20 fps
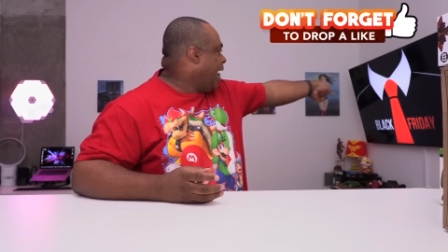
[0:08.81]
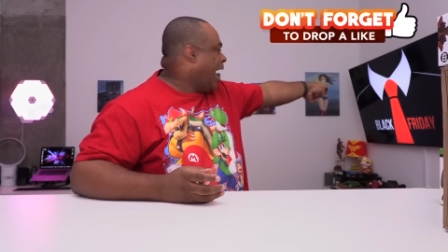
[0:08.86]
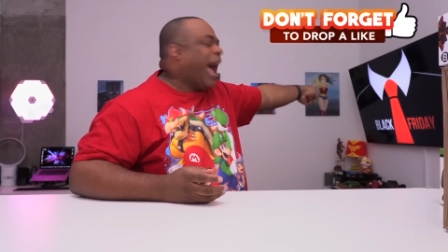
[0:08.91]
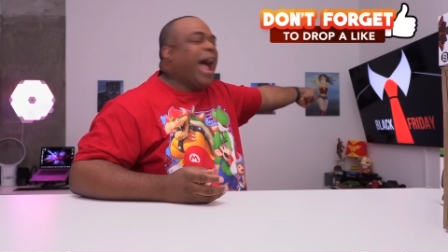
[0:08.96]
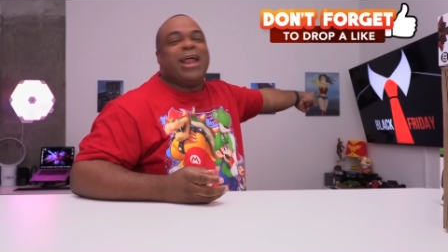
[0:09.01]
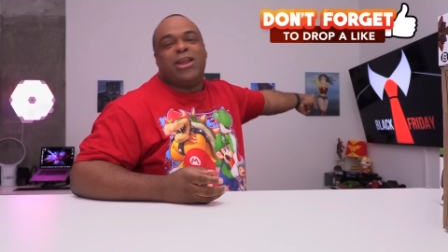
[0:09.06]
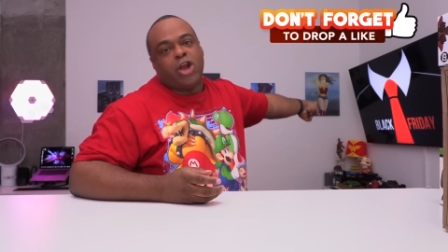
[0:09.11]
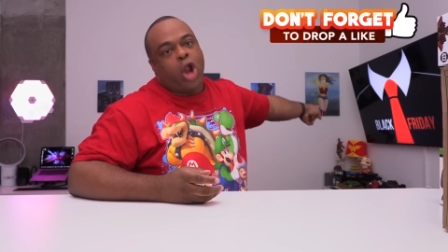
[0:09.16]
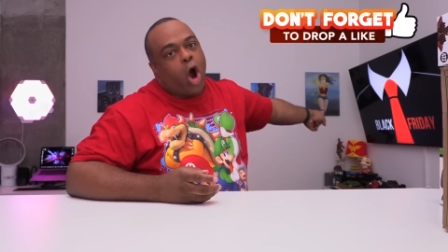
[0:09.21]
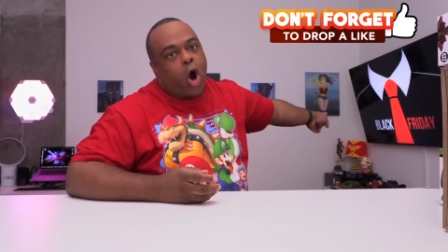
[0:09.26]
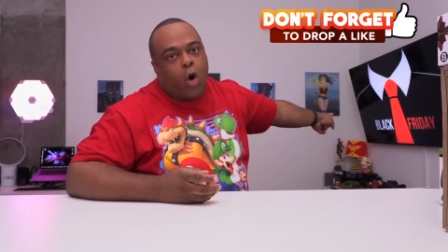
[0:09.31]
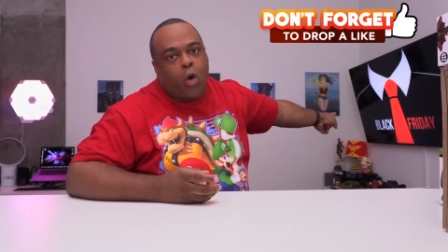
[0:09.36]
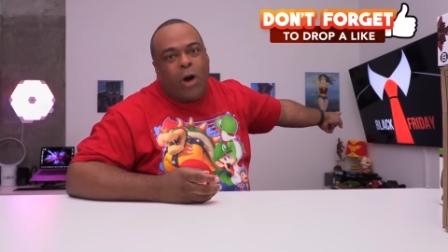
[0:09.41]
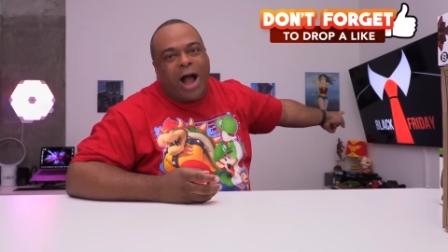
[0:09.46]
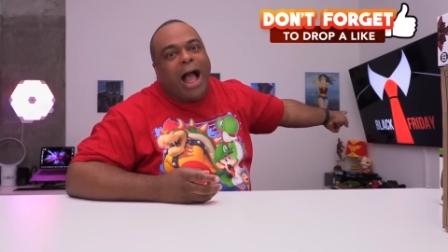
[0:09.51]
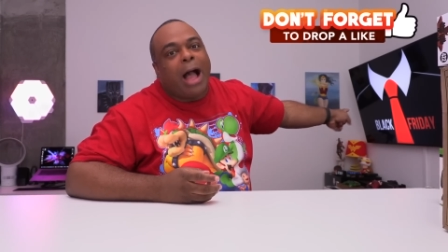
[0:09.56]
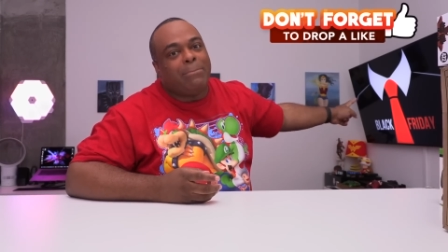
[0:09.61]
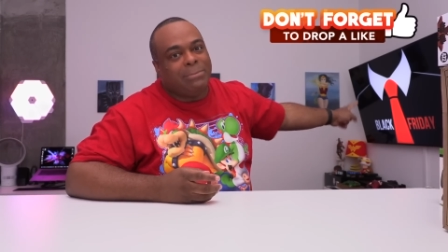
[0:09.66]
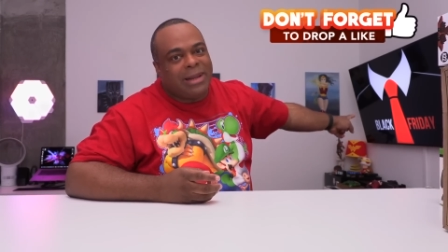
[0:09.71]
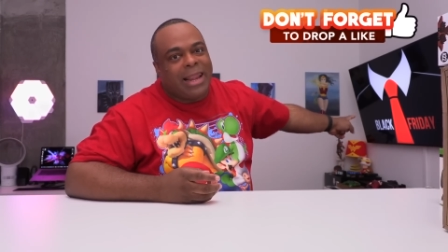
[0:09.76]
I know,
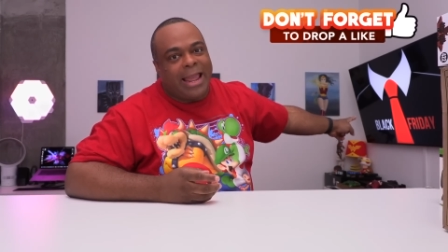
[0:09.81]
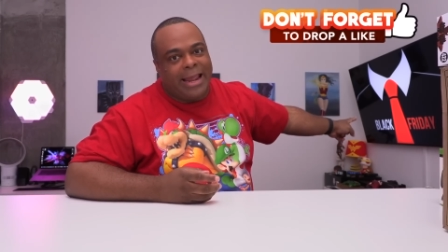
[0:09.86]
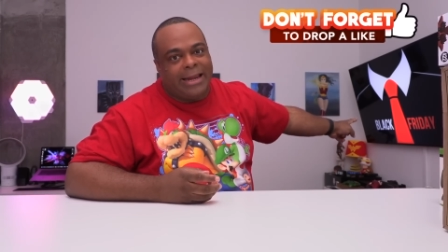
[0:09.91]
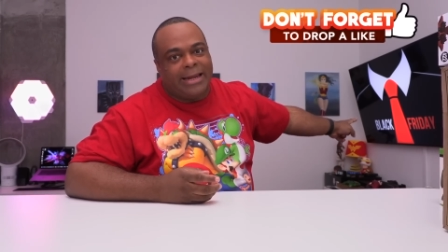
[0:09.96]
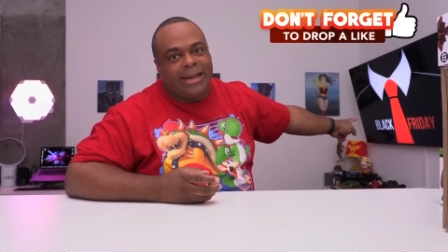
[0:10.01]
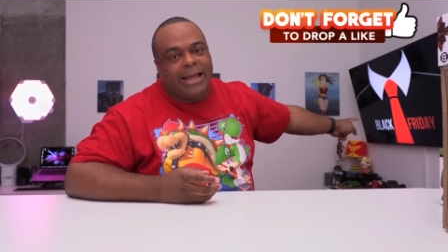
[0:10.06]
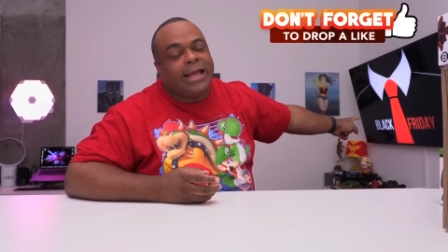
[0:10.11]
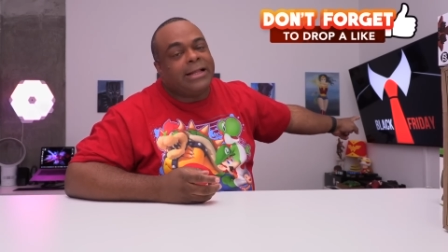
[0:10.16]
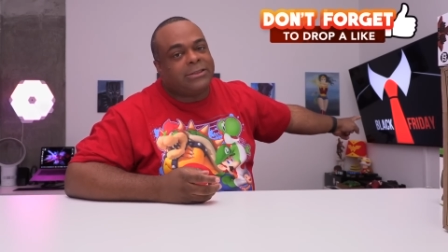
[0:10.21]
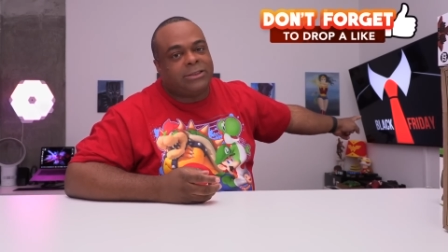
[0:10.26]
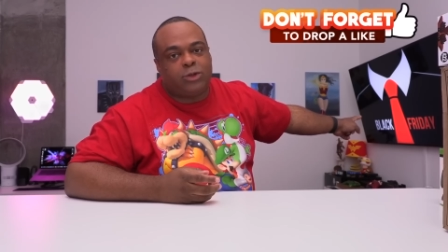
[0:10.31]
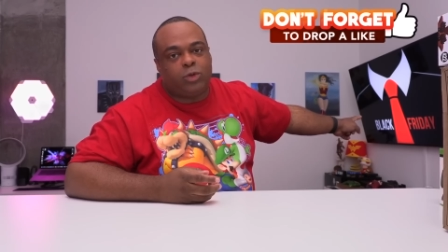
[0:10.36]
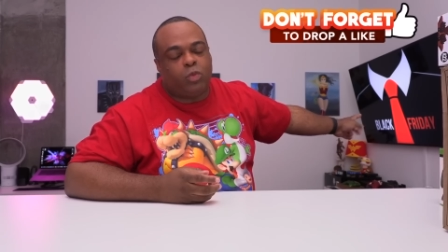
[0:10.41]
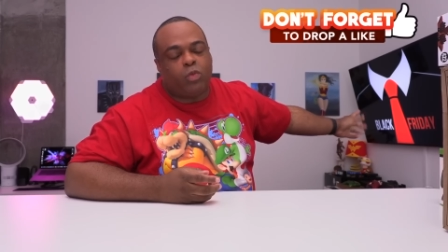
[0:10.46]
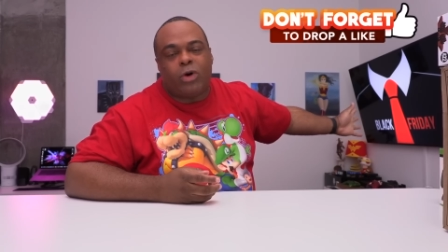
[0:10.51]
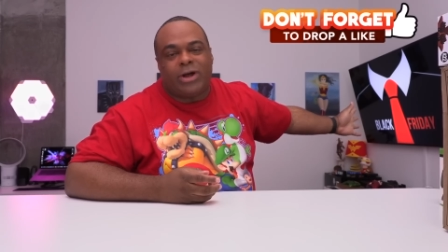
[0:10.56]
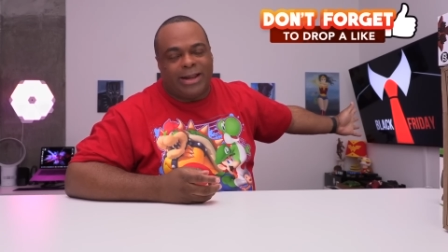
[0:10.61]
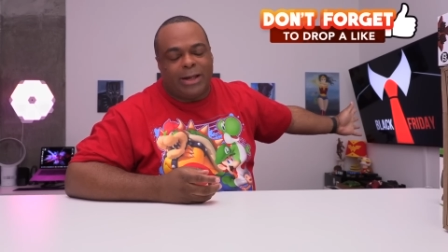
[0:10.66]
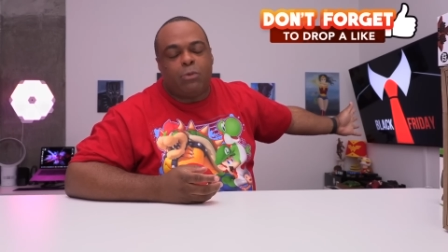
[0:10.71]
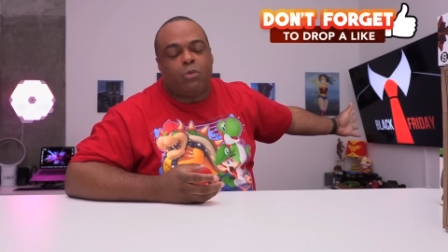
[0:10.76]
I'm late. It's
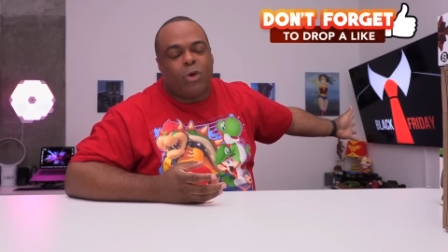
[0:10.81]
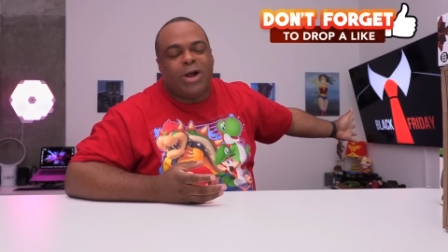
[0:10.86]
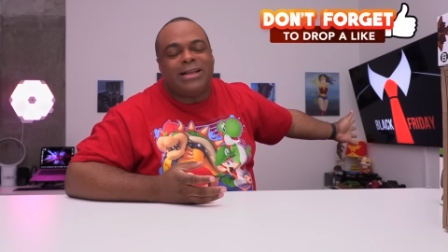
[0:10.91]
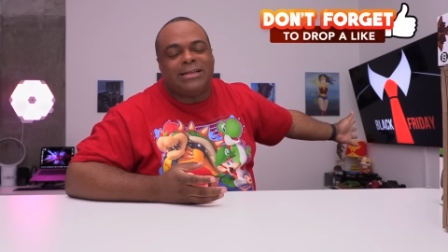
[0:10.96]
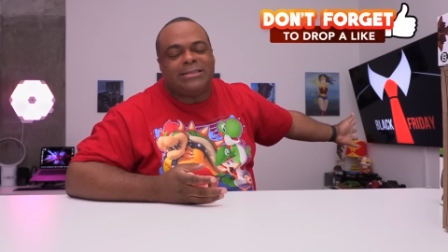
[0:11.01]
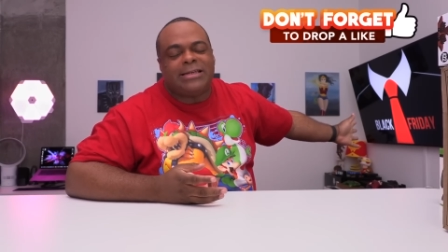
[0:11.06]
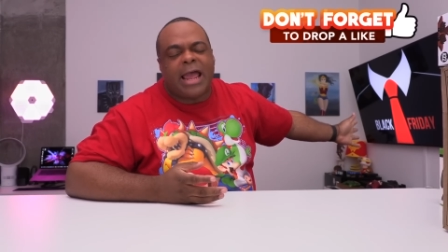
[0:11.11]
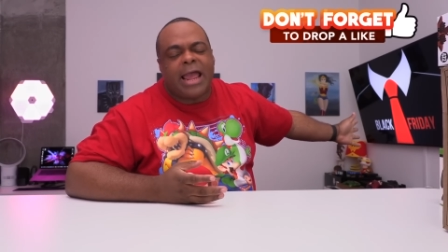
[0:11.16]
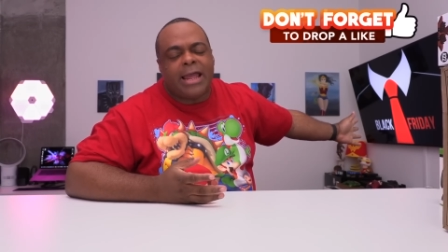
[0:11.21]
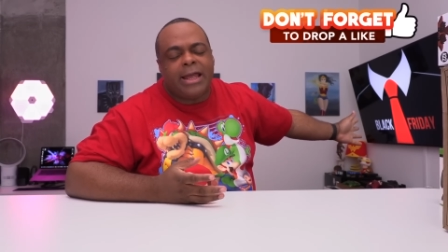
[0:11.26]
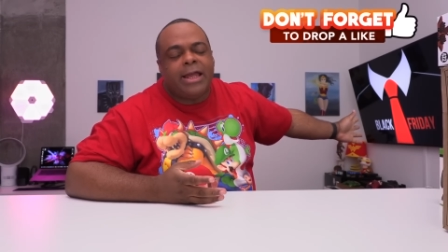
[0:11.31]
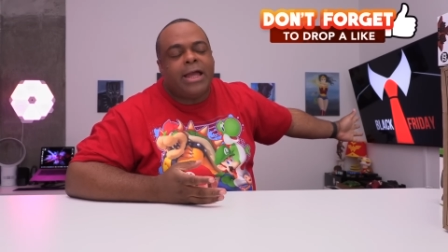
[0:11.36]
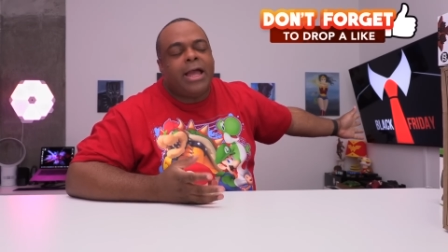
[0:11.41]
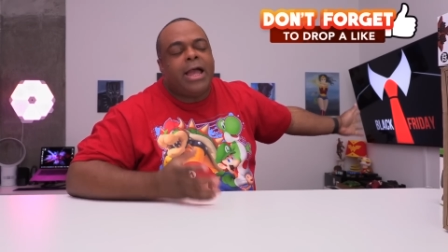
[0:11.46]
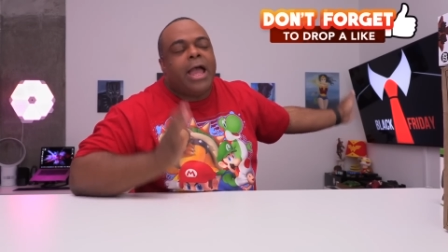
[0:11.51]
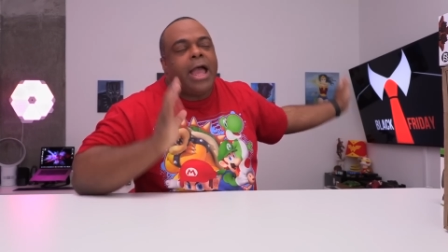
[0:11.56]
what, Wednesday?